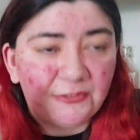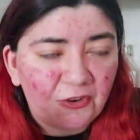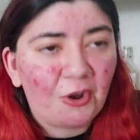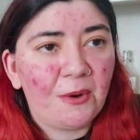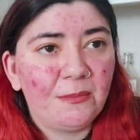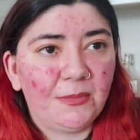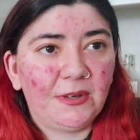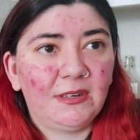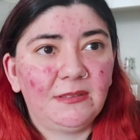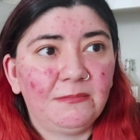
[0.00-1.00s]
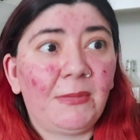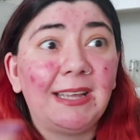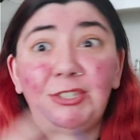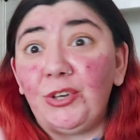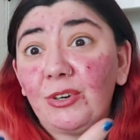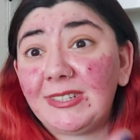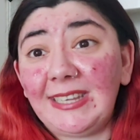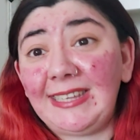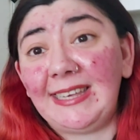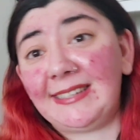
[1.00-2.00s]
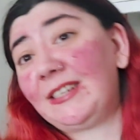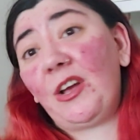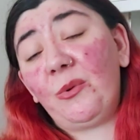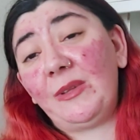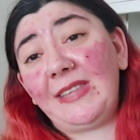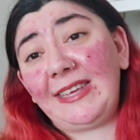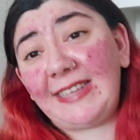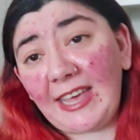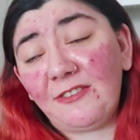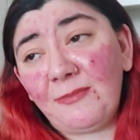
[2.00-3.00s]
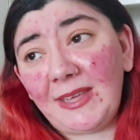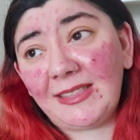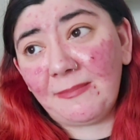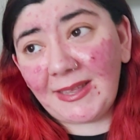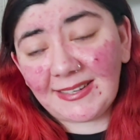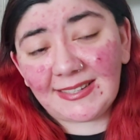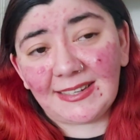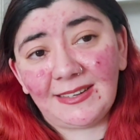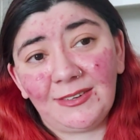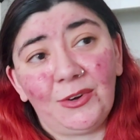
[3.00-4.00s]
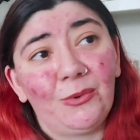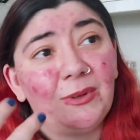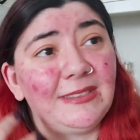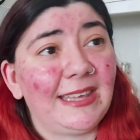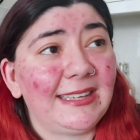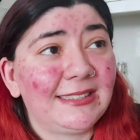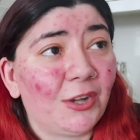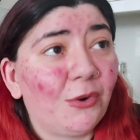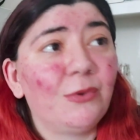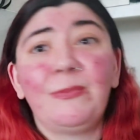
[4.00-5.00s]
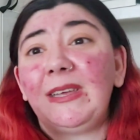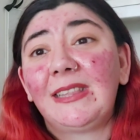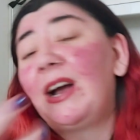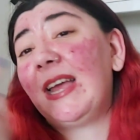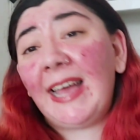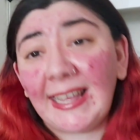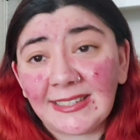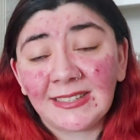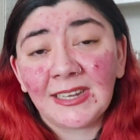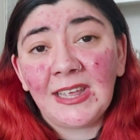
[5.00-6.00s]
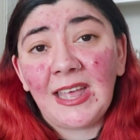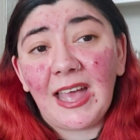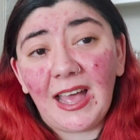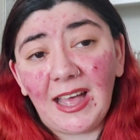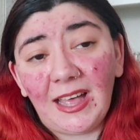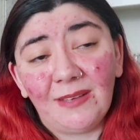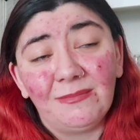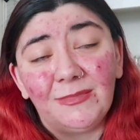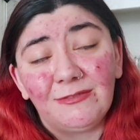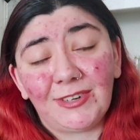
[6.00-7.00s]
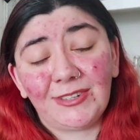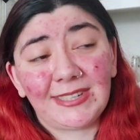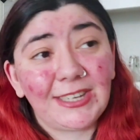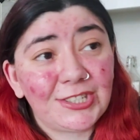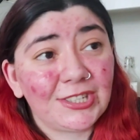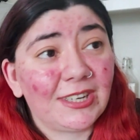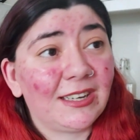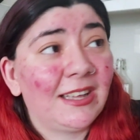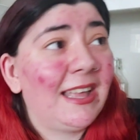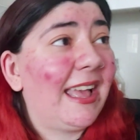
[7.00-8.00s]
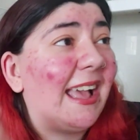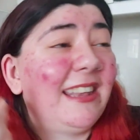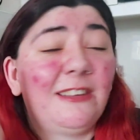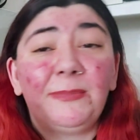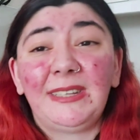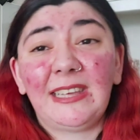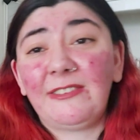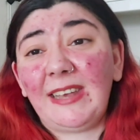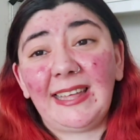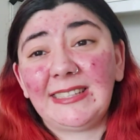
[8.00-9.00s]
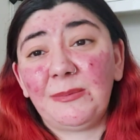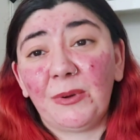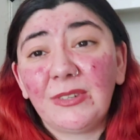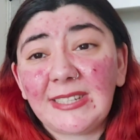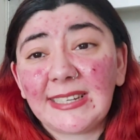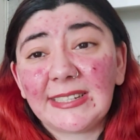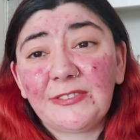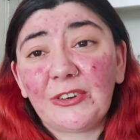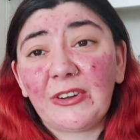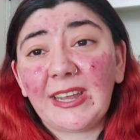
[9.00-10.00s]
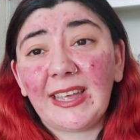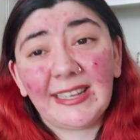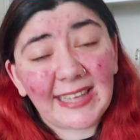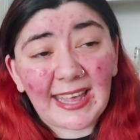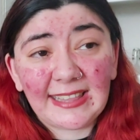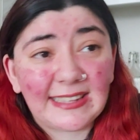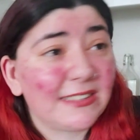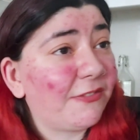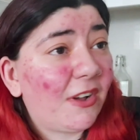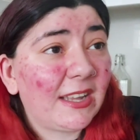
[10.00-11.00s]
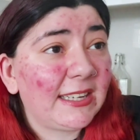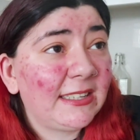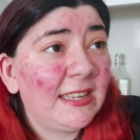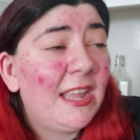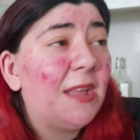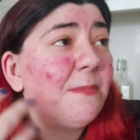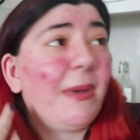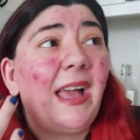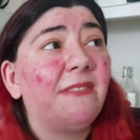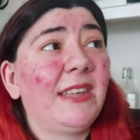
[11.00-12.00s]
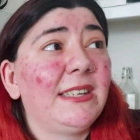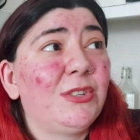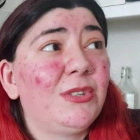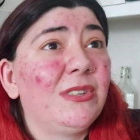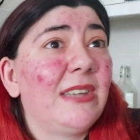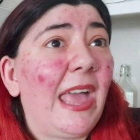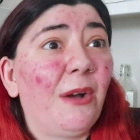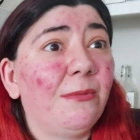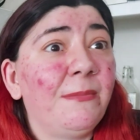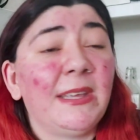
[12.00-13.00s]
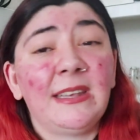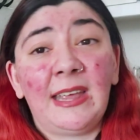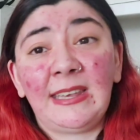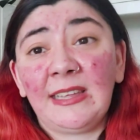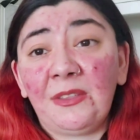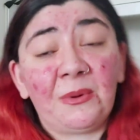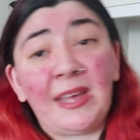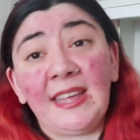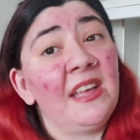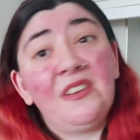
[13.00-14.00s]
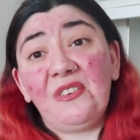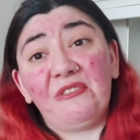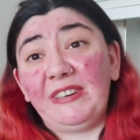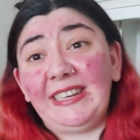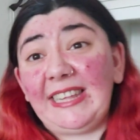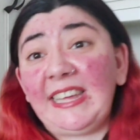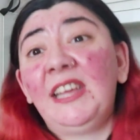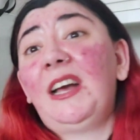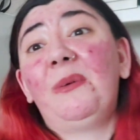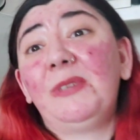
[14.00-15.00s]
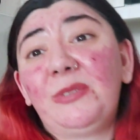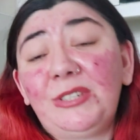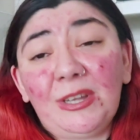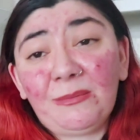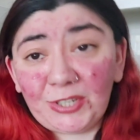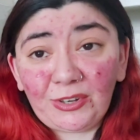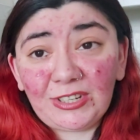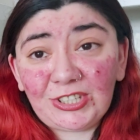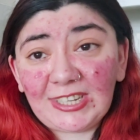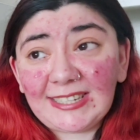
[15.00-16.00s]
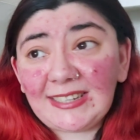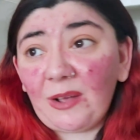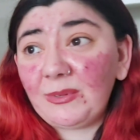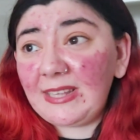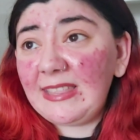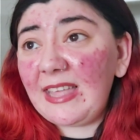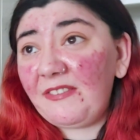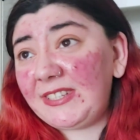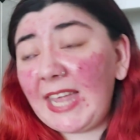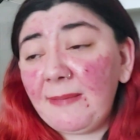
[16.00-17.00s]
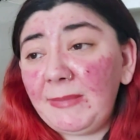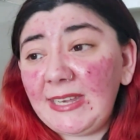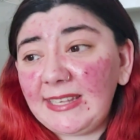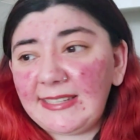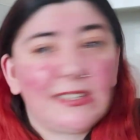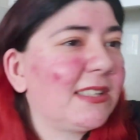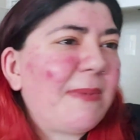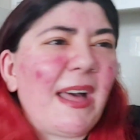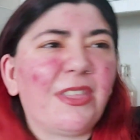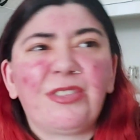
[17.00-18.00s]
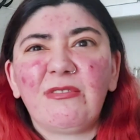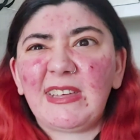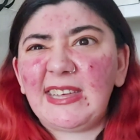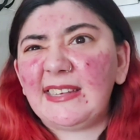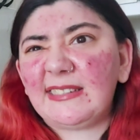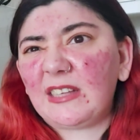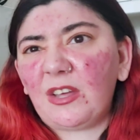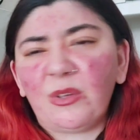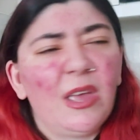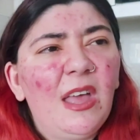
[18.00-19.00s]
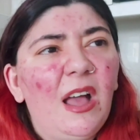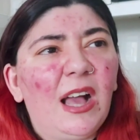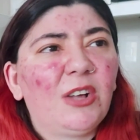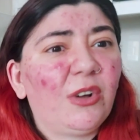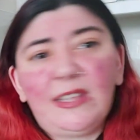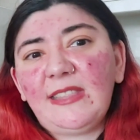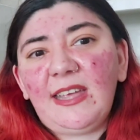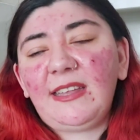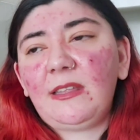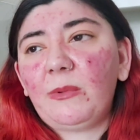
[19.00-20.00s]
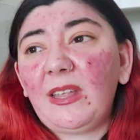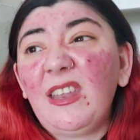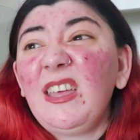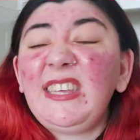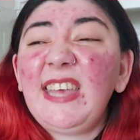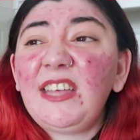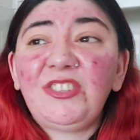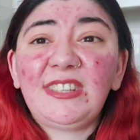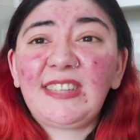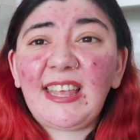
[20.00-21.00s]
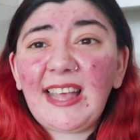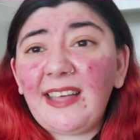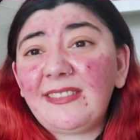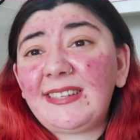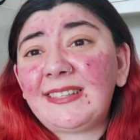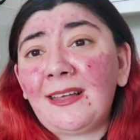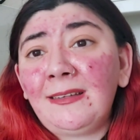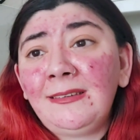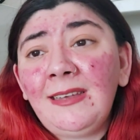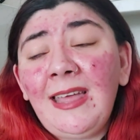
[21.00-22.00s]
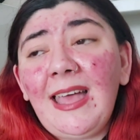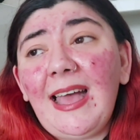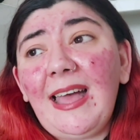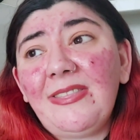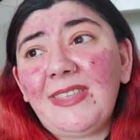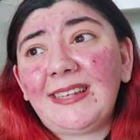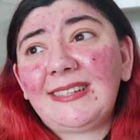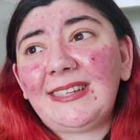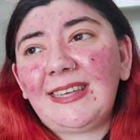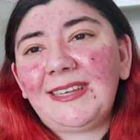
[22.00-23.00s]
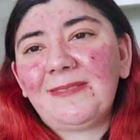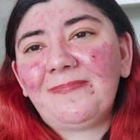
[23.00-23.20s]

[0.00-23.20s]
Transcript: from my doctor years ago when they gave me the medicine, or when they told me that I had rosacea and I've been given antibiotics for it. Okay, that's fine, but have they helped me in any other way? Not really. I went to a dermatologist, I was in there for 10 minutes, this is about 3 years ago. I got in there and he went, yeah, just stay out of the sun, and that's it.